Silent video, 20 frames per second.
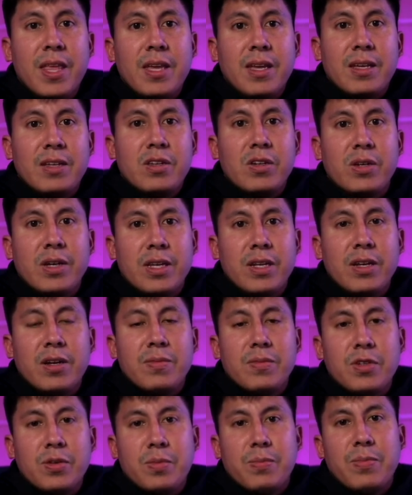you can
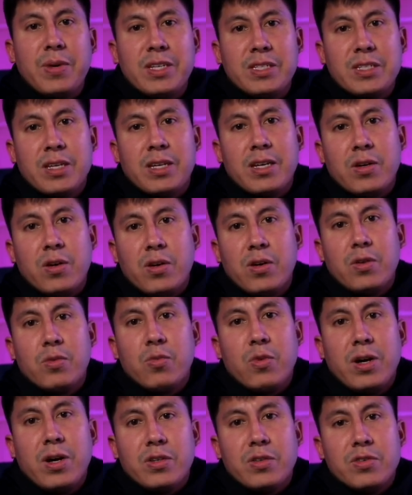you basically can earn
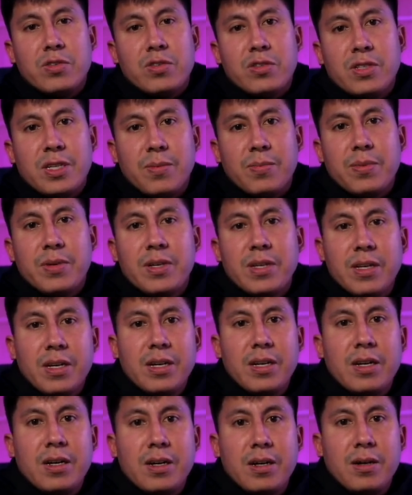while you sleep.
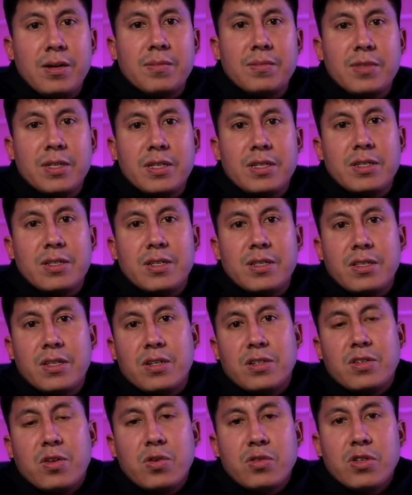Um, there,
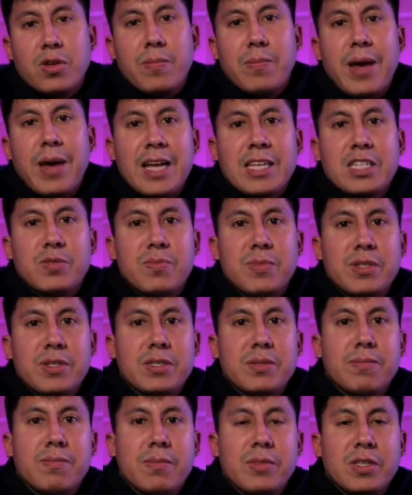there's also a match
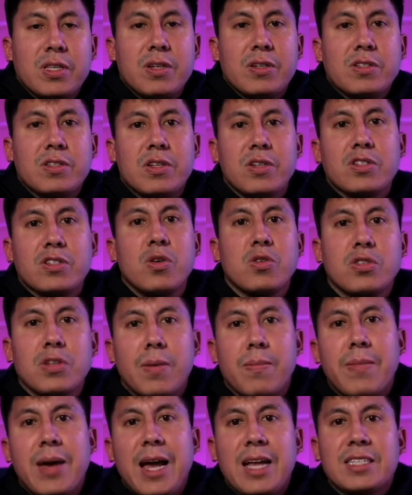there's there's also
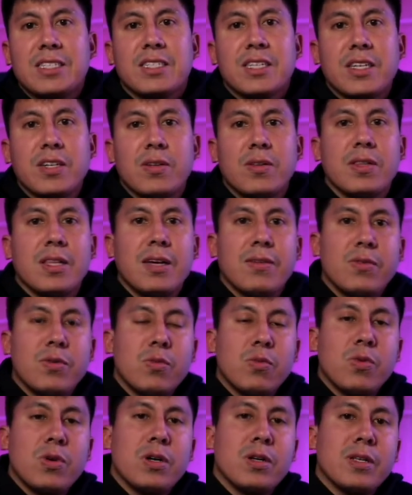a match skill level
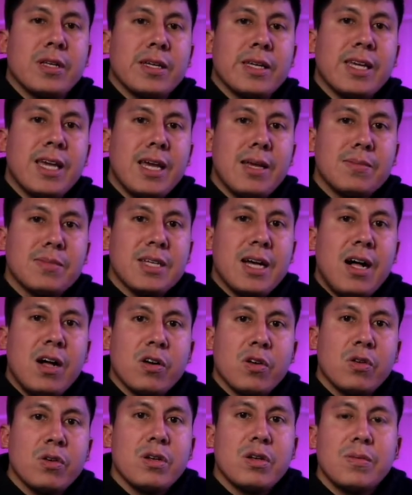where the game's
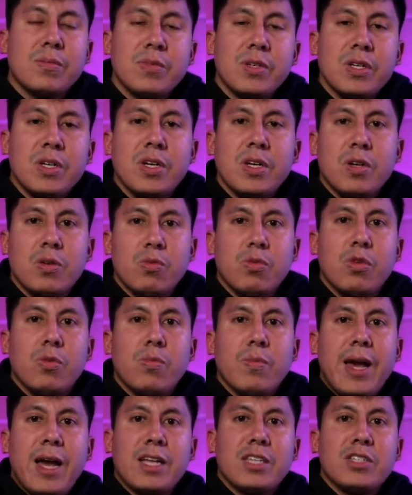algorithm will
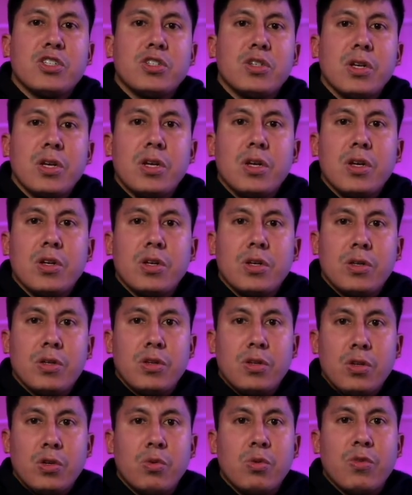match
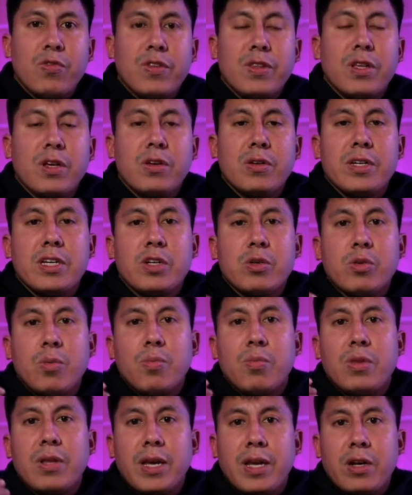you with another equal
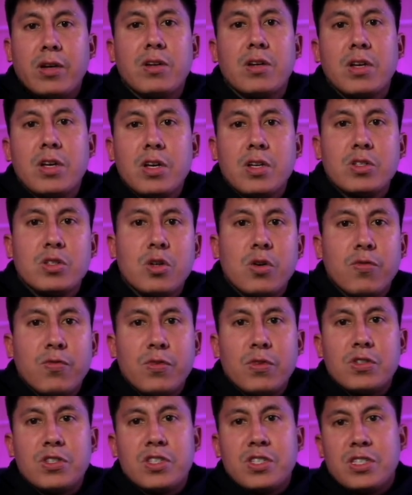player. So if
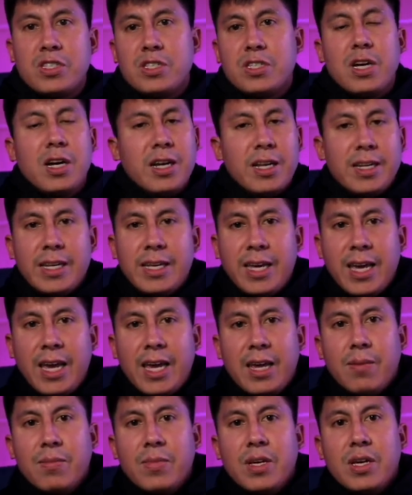you suck in the game,